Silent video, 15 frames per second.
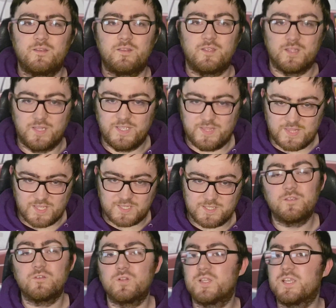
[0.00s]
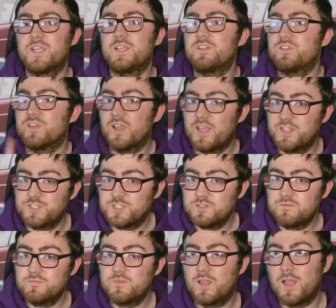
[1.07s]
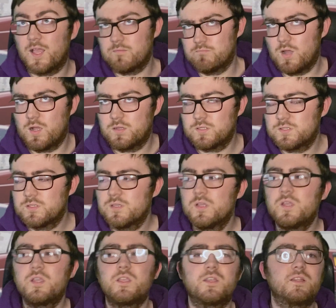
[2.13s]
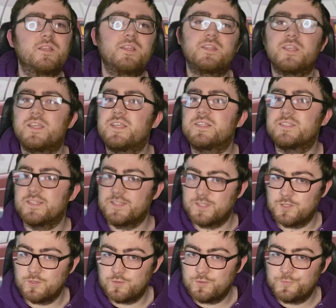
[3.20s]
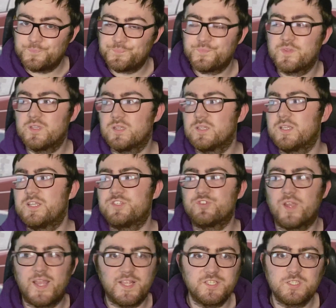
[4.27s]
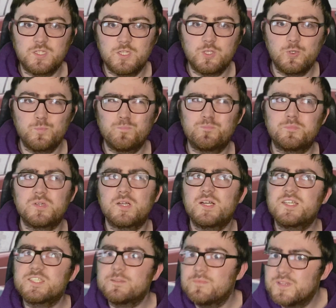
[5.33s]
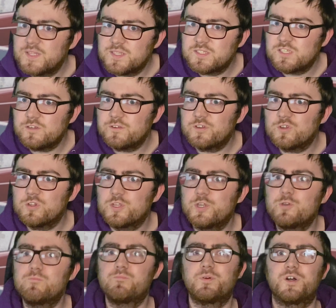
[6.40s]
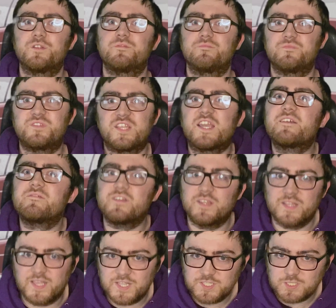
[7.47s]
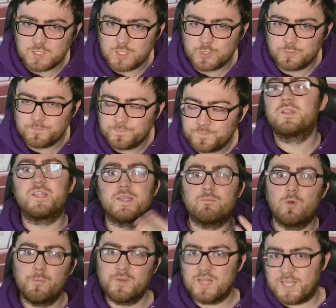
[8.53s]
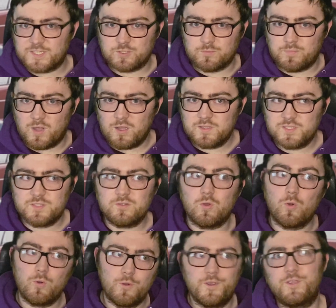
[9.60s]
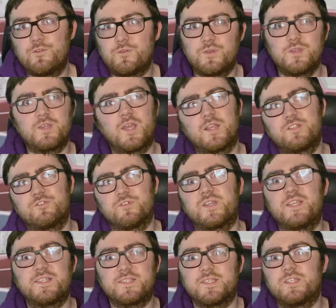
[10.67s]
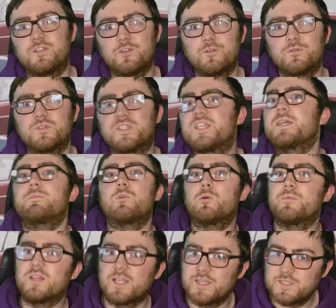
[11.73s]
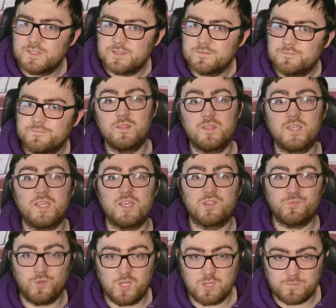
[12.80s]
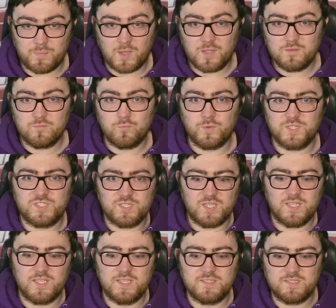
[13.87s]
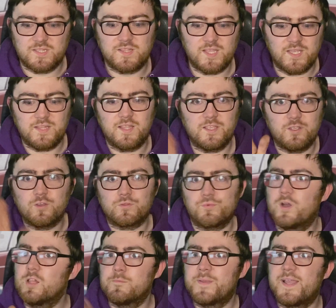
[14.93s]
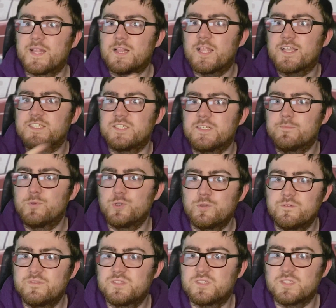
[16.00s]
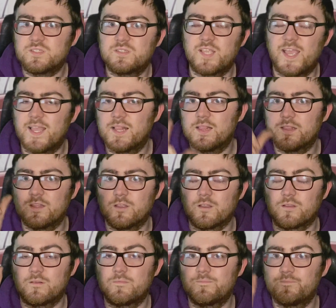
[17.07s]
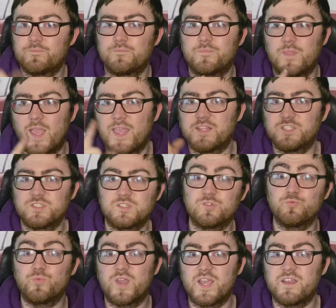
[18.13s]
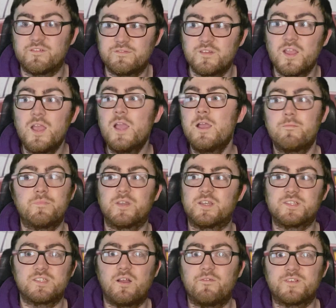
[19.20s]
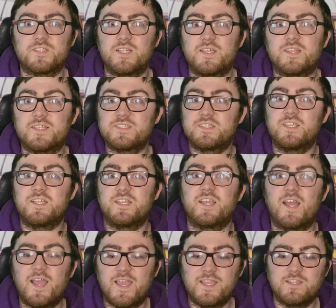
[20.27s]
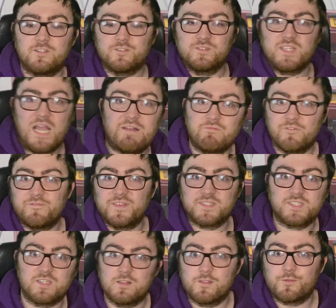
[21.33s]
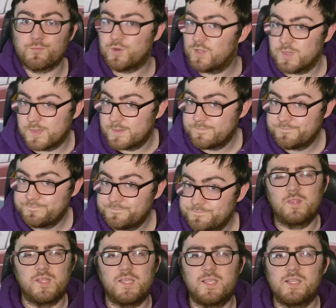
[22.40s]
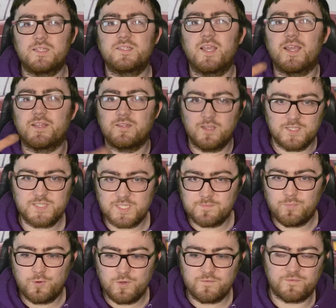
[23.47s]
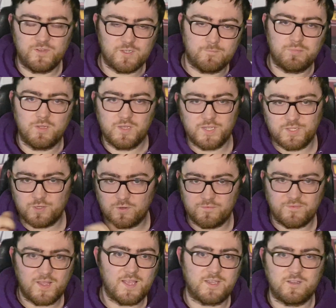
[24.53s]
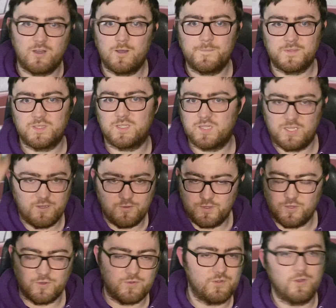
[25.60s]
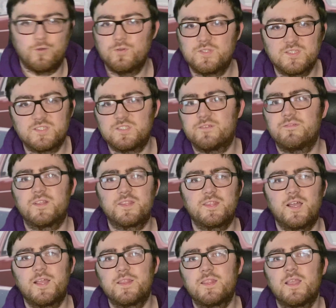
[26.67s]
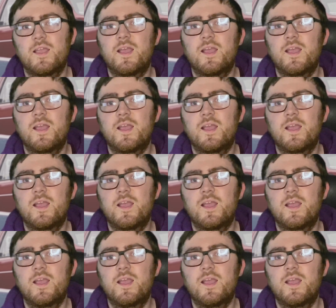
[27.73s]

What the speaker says: you'll need this. You'll need your engine and box, you'll need the ECU, you'll need your engine loom, possibly the interior loom, but definitely the engine loom, the immobilizer box, or you can get your ECU de-immobilized, the throttle pot, which is the thing that your throttle pedal actually moves to tell the engine to rev, because obviously this TDI doesn't have a physical throttle. The diagnostic port for you to plug in your VAGCOM and clear your codes and stuff like that,